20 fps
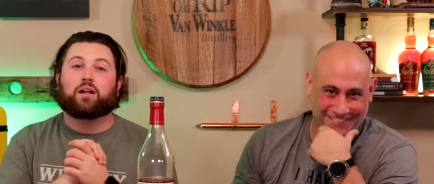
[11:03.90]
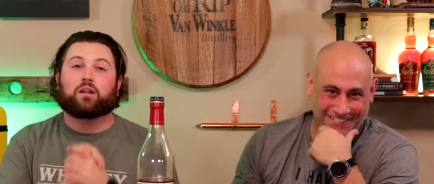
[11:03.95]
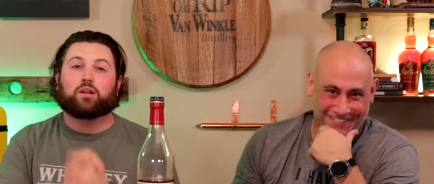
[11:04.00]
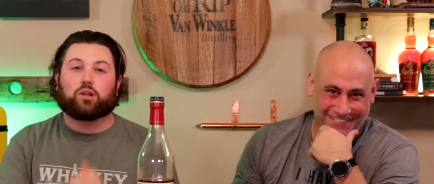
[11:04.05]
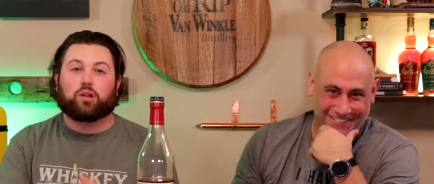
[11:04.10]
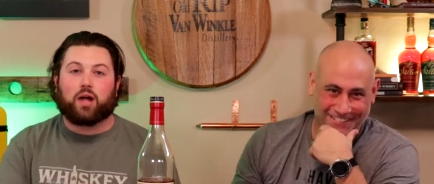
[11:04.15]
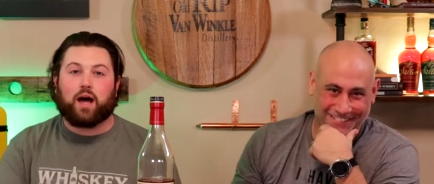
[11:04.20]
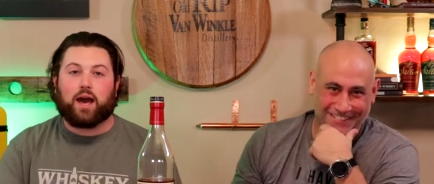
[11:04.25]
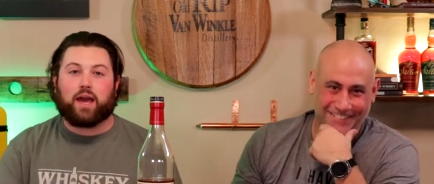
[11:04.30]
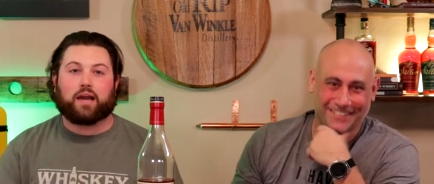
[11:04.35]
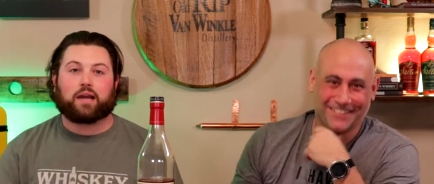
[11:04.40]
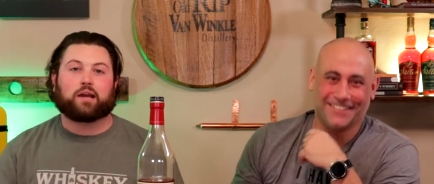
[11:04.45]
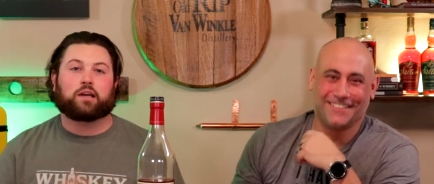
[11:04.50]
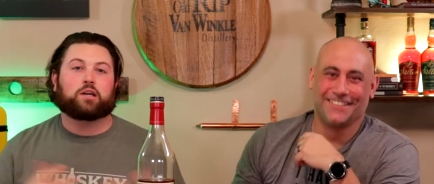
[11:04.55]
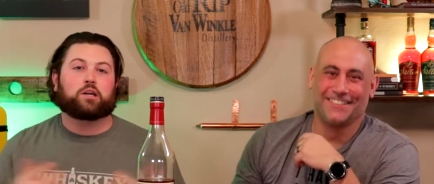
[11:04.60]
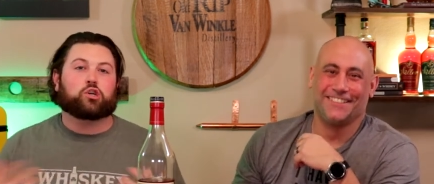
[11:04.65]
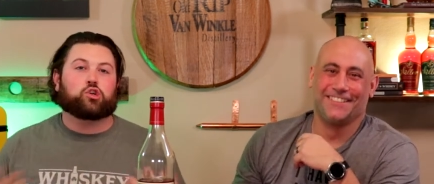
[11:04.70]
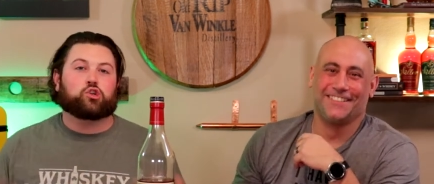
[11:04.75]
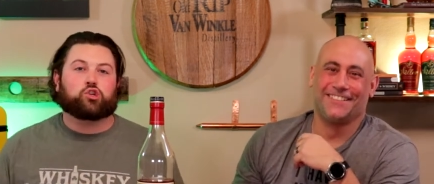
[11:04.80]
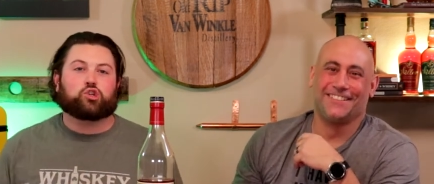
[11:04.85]
Speaker 1: like,
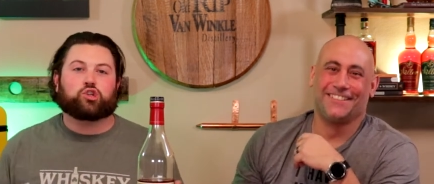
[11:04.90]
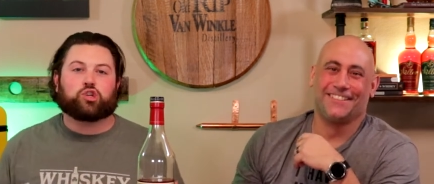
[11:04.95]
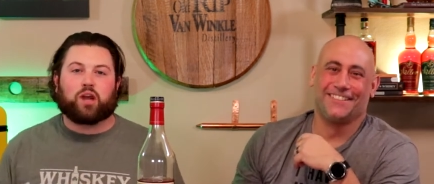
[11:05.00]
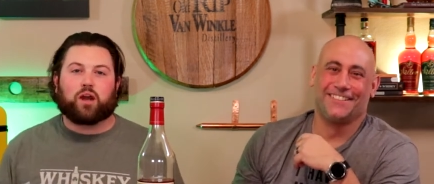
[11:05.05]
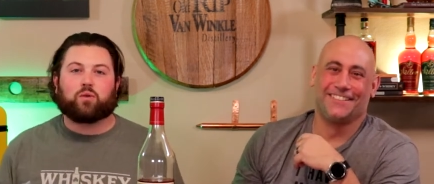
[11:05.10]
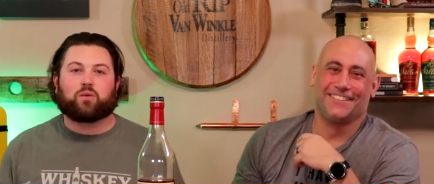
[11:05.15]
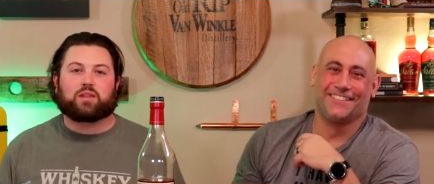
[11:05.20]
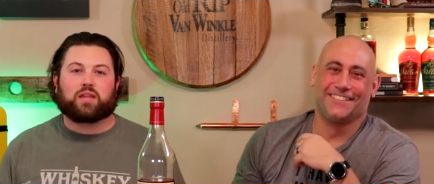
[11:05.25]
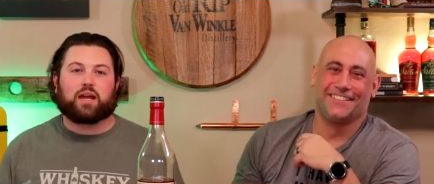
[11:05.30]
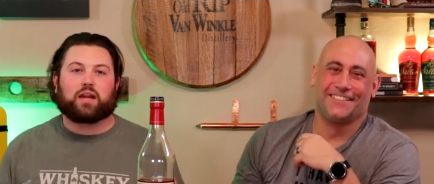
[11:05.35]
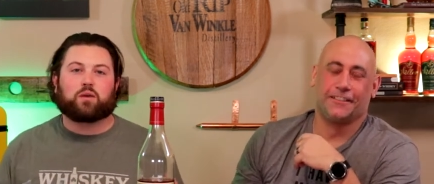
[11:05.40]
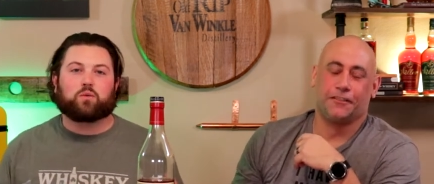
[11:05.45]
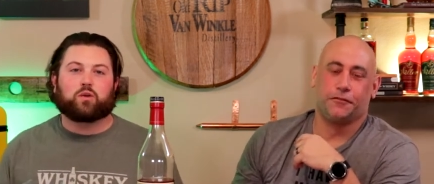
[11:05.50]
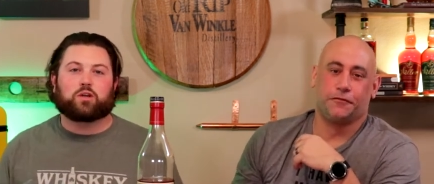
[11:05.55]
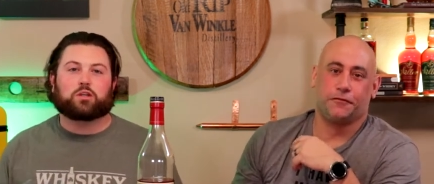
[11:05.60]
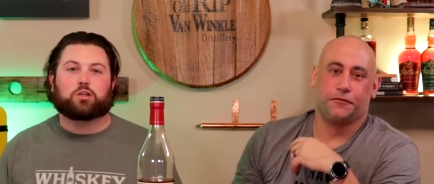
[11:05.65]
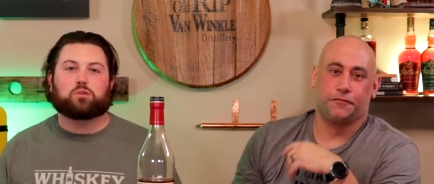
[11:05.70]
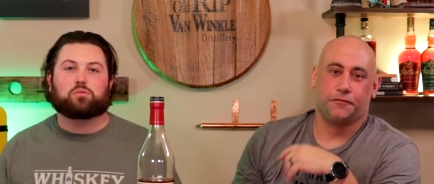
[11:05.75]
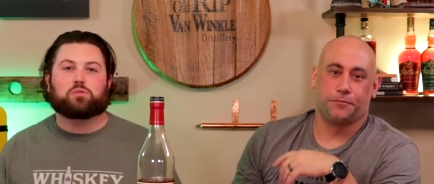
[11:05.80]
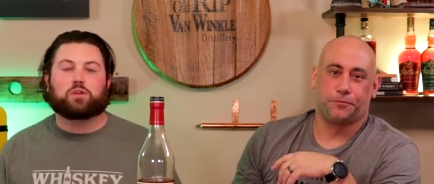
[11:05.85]
share with
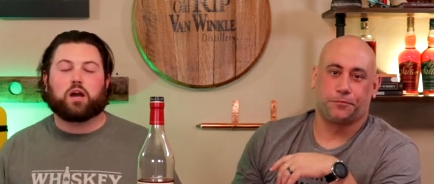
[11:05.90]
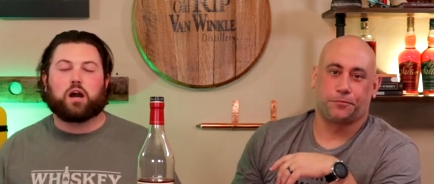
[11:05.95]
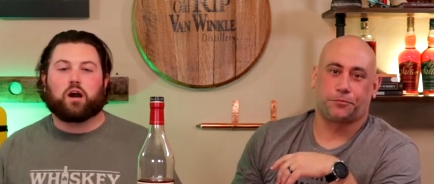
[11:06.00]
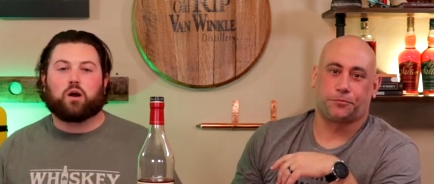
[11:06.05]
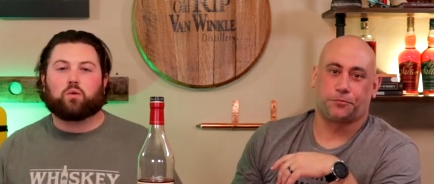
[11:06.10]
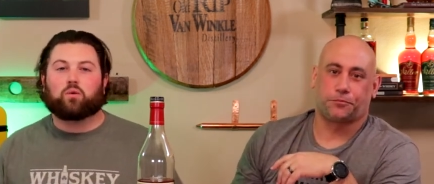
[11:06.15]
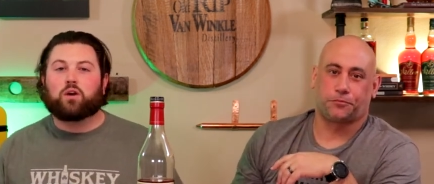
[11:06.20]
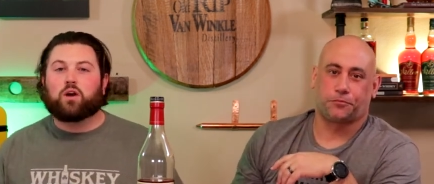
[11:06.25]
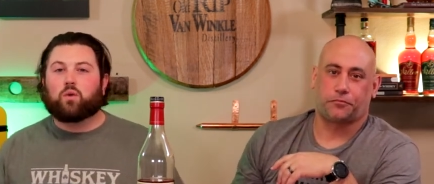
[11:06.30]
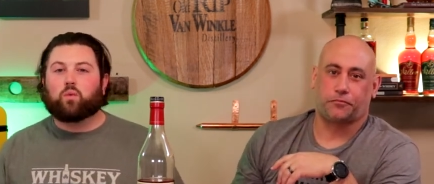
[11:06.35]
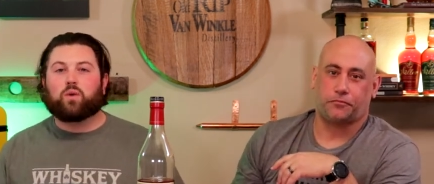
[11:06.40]
anyone you know.